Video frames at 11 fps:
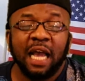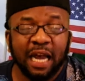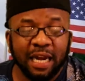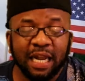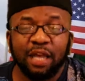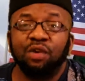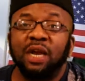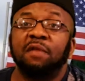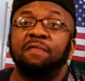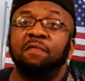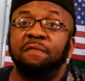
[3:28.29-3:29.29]
And then you
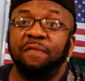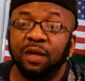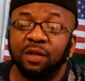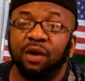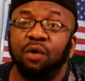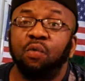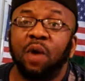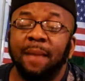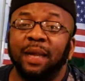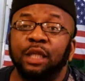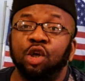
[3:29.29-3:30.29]
got to fulfill the
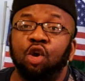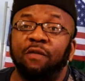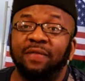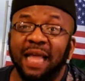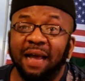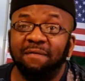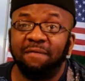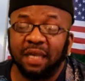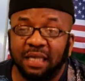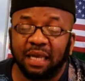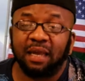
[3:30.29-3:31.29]
requirements of that
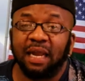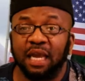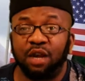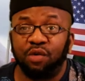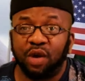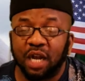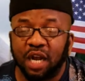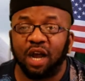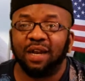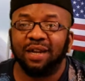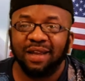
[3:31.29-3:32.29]
visa, like a green
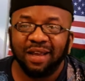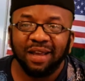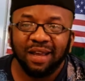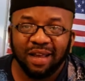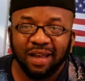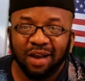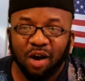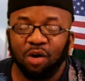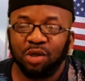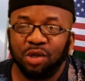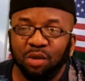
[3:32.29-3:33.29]
card.
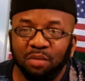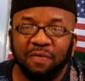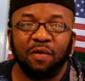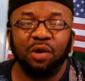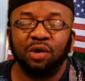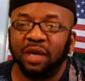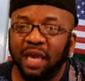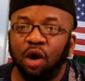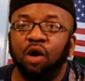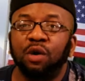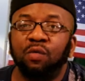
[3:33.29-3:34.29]
Also, before you get
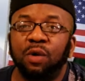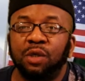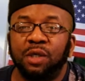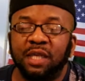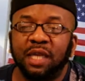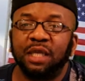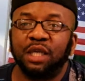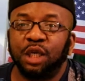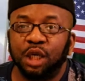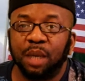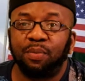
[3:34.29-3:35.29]
all the way to
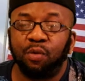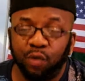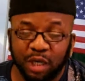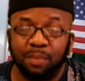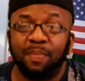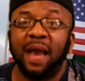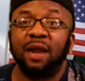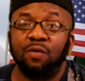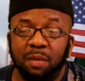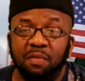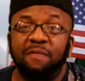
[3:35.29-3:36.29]
citizenship, which, by the
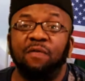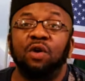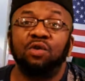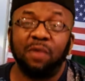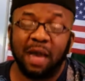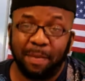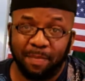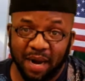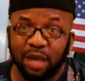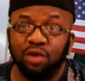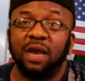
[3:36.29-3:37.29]
way, before you
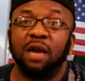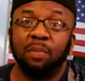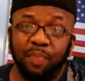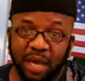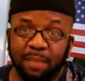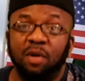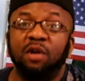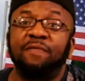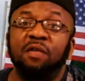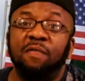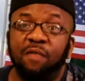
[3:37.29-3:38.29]
apply, you got to pay money
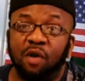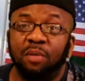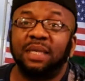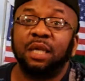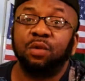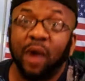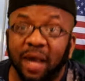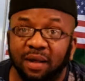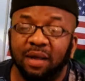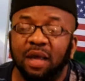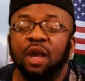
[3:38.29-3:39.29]
for the forms as
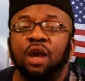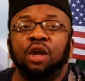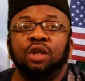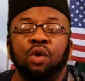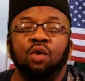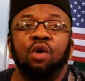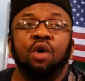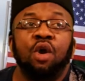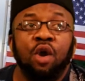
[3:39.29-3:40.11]
well. So